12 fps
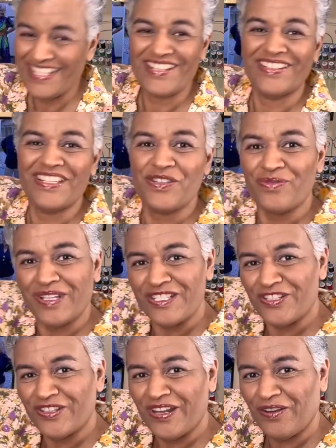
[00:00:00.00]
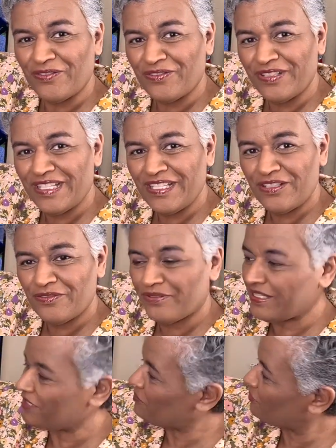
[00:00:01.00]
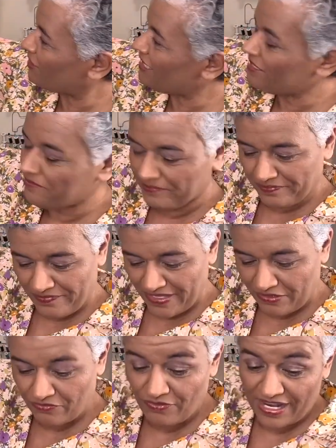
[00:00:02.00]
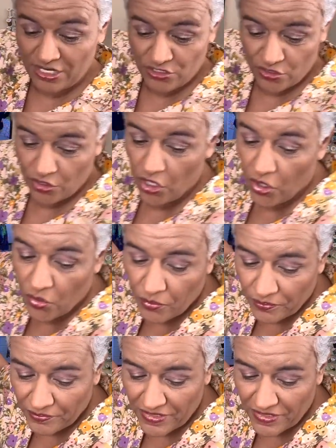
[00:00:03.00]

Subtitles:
So this one turned out really, really pretty, ready to go.